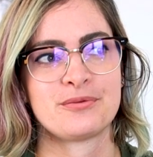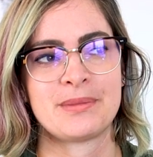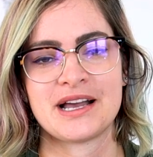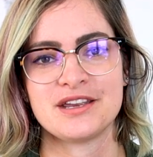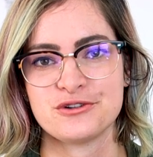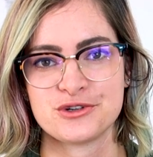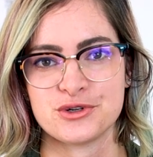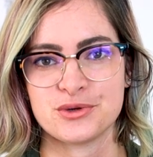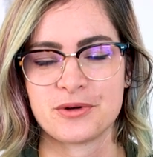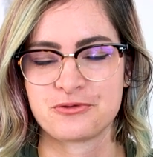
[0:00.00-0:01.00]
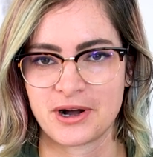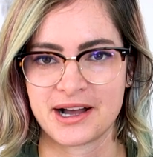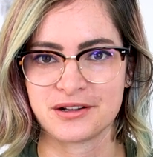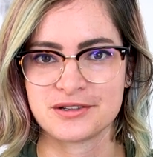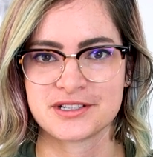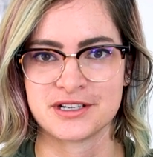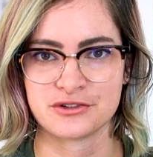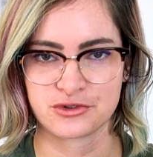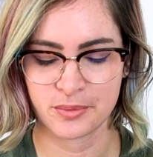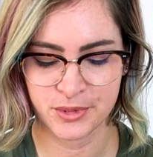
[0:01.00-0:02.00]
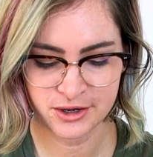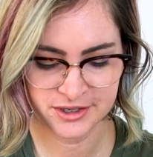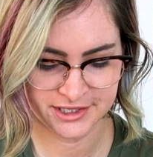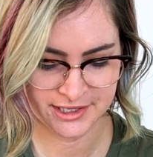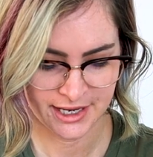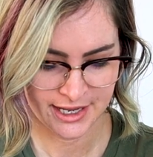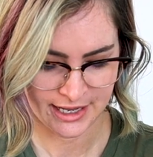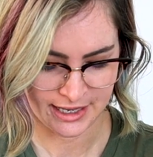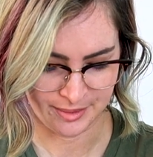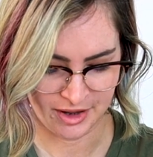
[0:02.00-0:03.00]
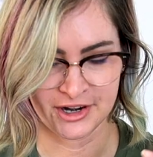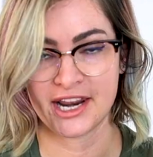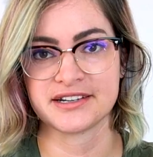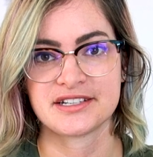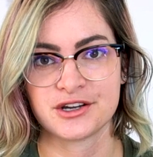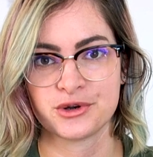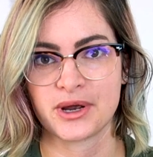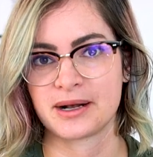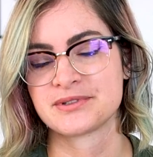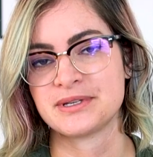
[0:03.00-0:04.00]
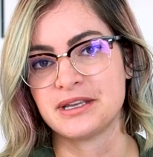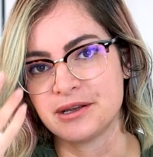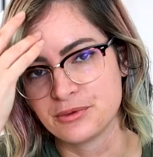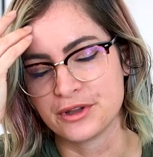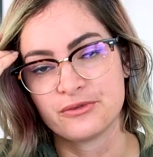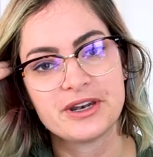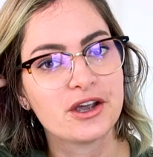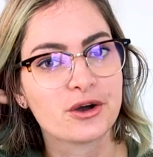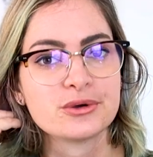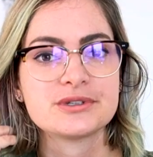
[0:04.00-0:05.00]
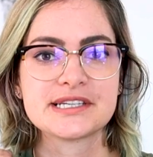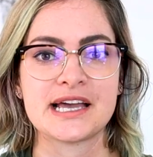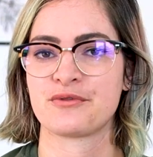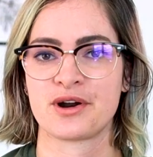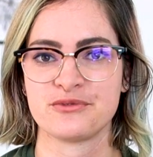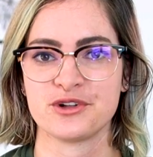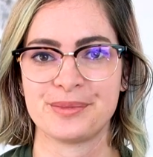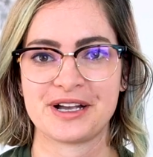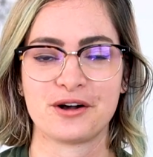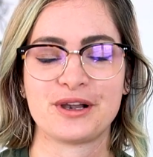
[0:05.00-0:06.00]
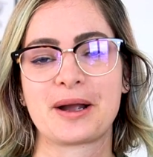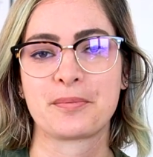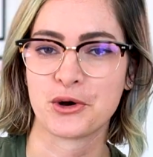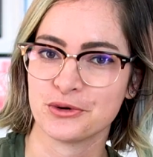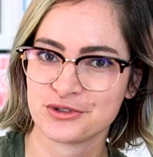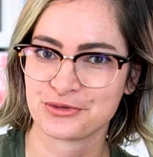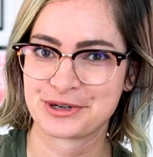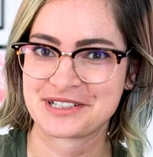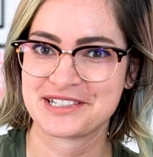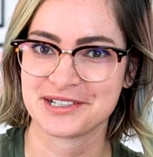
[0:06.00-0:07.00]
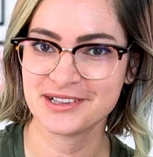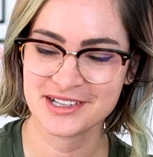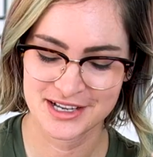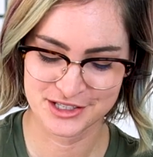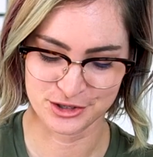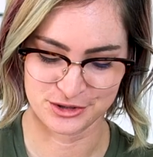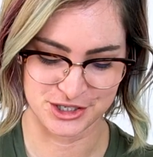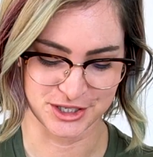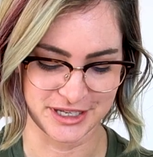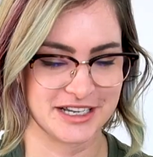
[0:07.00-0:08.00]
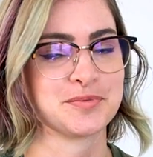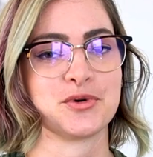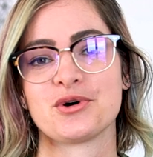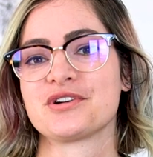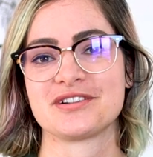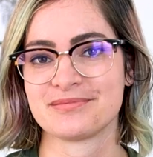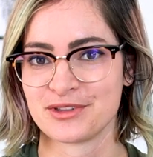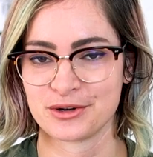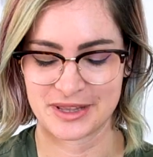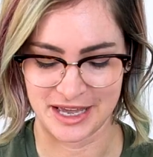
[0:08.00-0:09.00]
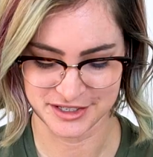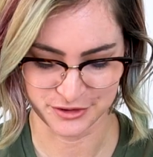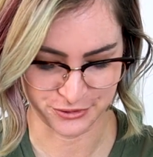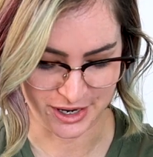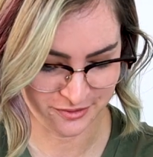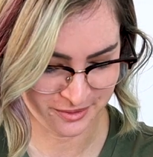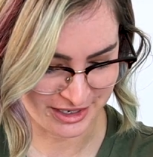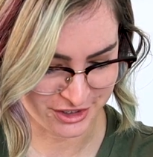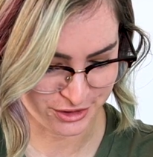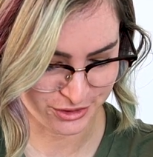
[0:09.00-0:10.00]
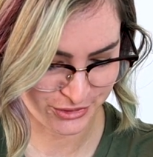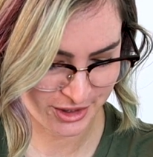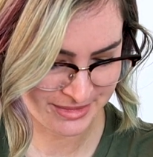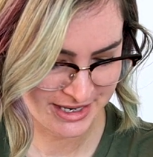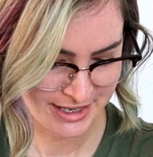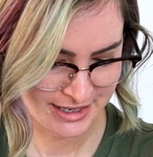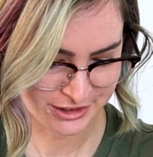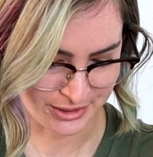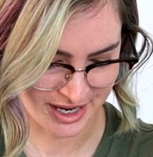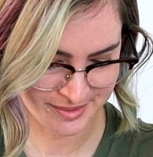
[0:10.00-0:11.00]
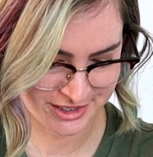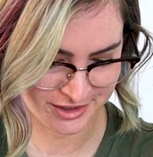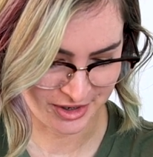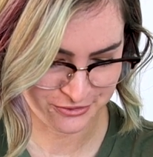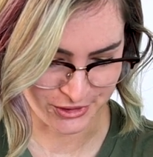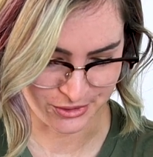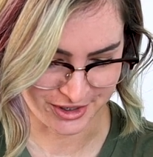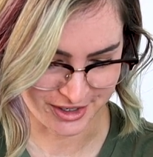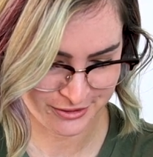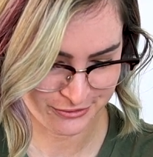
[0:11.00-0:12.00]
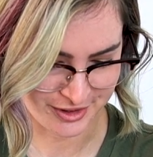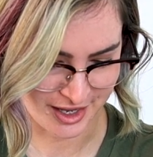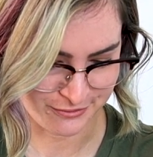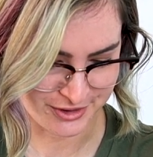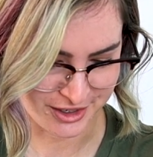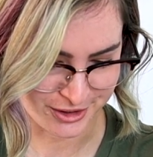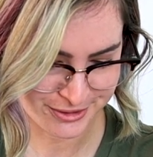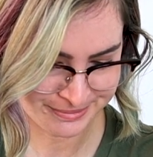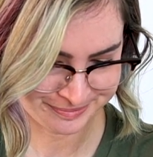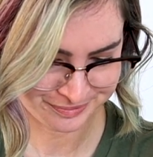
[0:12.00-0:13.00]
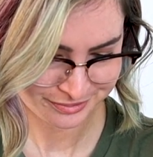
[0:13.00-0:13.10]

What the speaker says: of my YouTube files in Dropbox. I have an editor who helps me with videos. Whenever I'm filming, I'll like pose for a still. So she'll export that as a frame for me to choose from. So I come into my folder for that video.